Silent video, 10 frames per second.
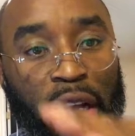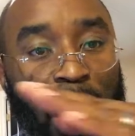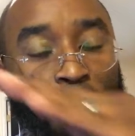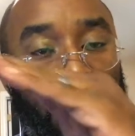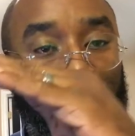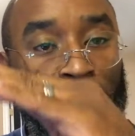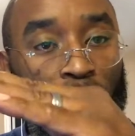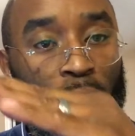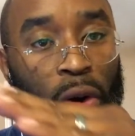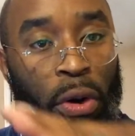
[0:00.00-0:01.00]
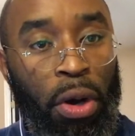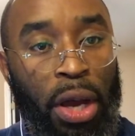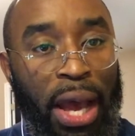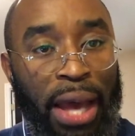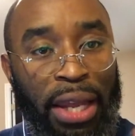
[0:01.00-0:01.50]
accomplish a goal
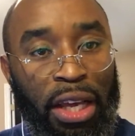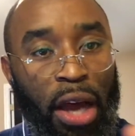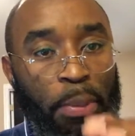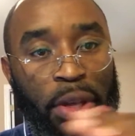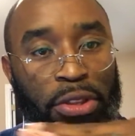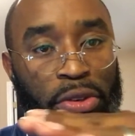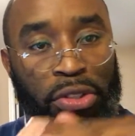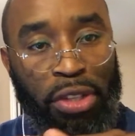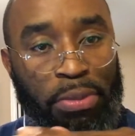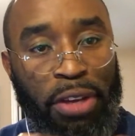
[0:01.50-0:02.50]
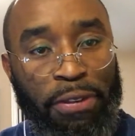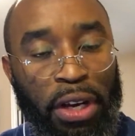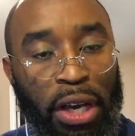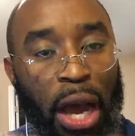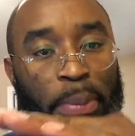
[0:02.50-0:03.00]
and they come into some
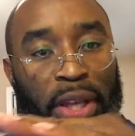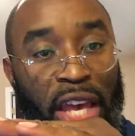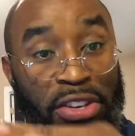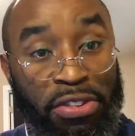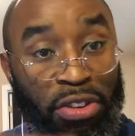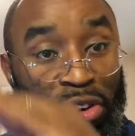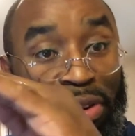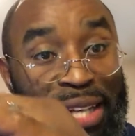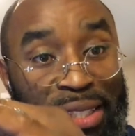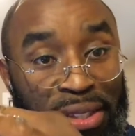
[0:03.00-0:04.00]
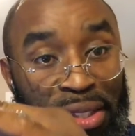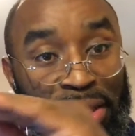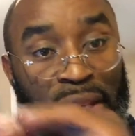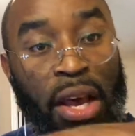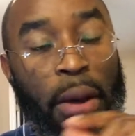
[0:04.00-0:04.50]
different complications or
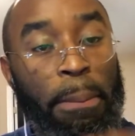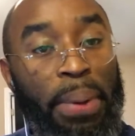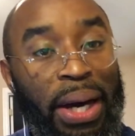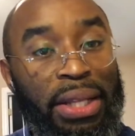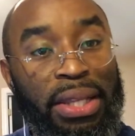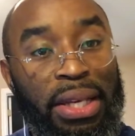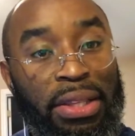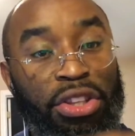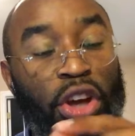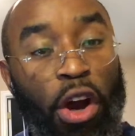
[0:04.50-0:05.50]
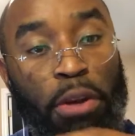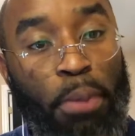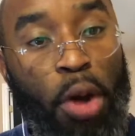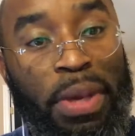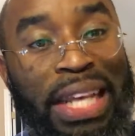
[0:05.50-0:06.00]
crises. But the dark
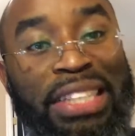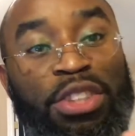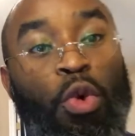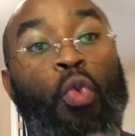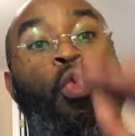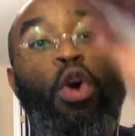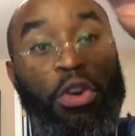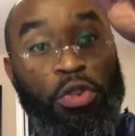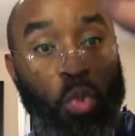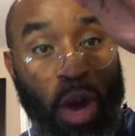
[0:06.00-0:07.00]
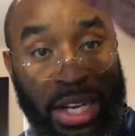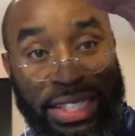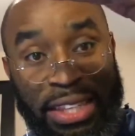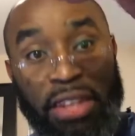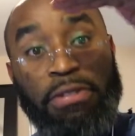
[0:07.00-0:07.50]
moment is the worst one. It's
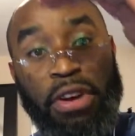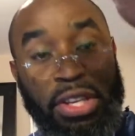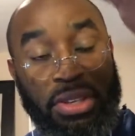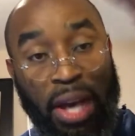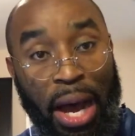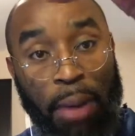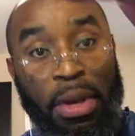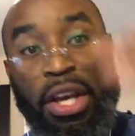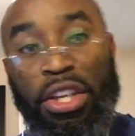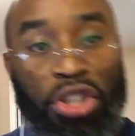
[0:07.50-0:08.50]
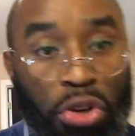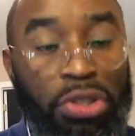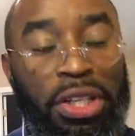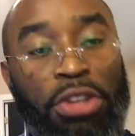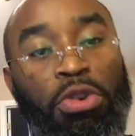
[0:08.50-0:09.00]
at the very top,
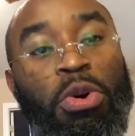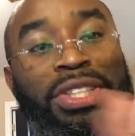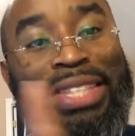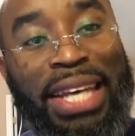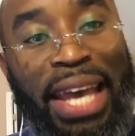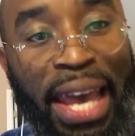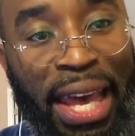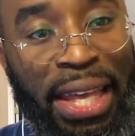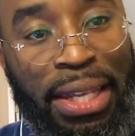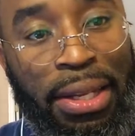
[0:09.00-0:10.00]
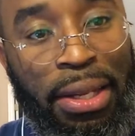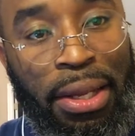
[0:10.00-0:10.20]
usually towards the end